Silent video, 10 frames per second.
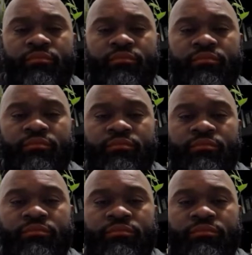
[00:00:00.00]

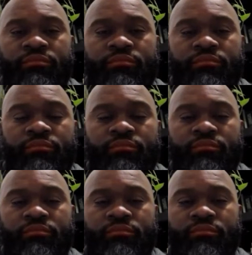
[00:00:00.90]

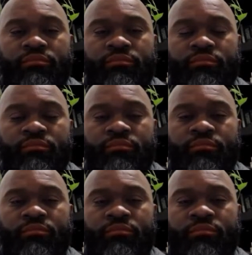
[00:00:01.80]

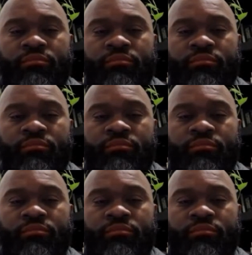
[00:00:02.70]
(silent)